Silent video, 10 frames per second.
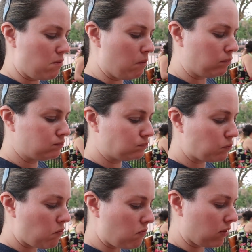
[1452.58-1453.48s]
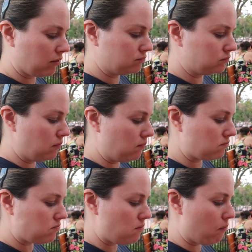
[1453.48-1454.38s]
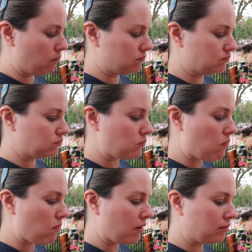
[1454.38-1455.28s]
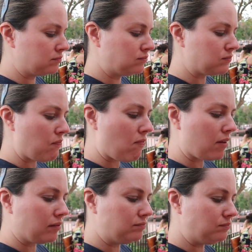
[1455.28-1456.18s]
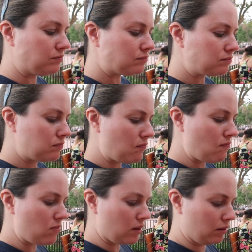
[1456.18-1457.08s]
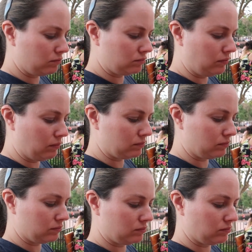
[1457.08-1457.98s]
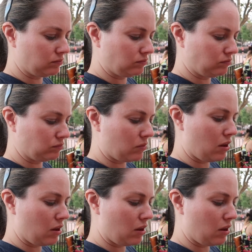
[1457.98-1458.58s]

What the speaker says: Usually when we come down here for food and wine, and like next year, it'll be just food and wine.